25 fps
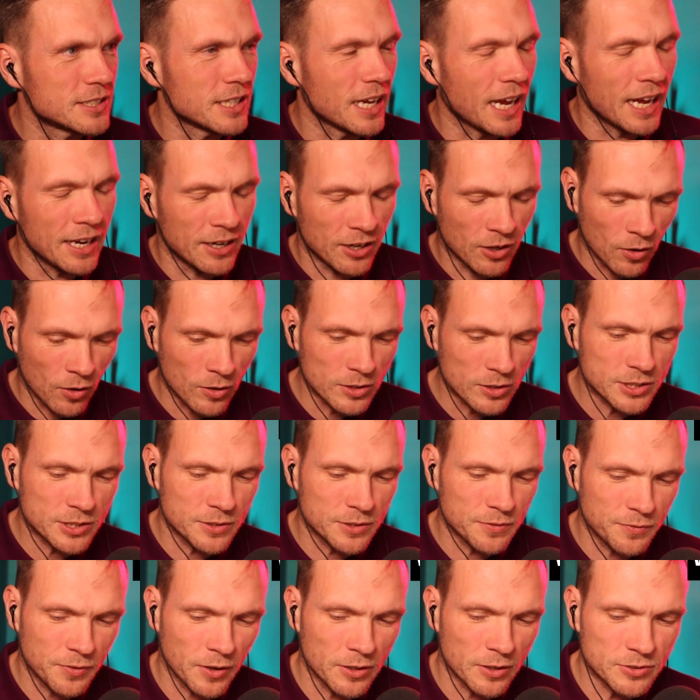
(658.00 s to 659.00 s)
and lots
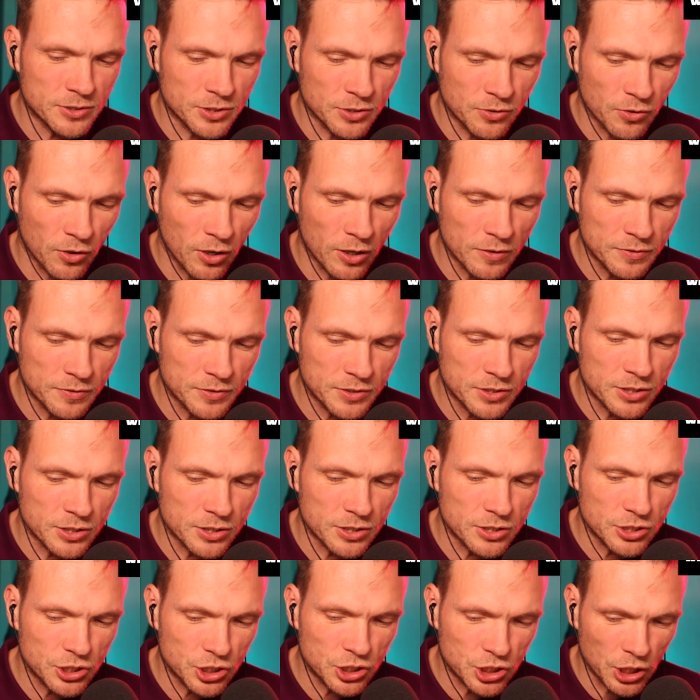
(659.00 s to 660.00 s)
of photographs
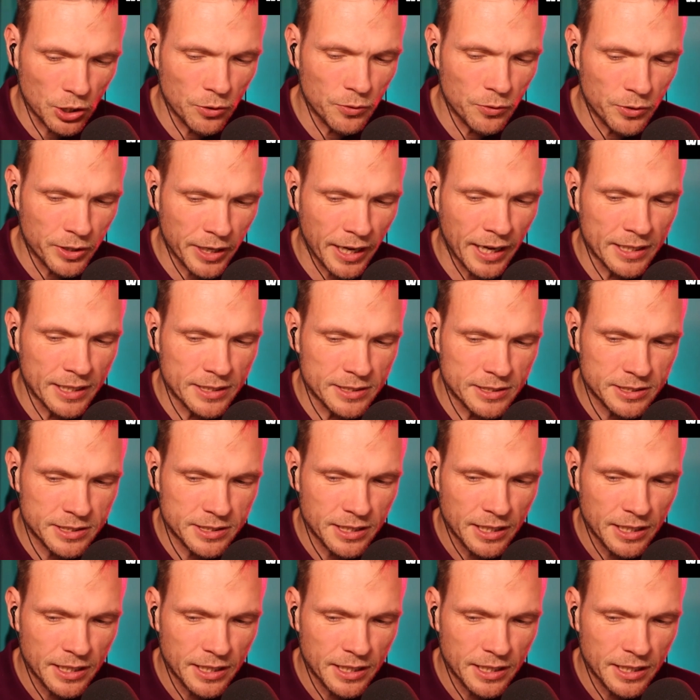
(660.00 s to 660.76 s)
that showcase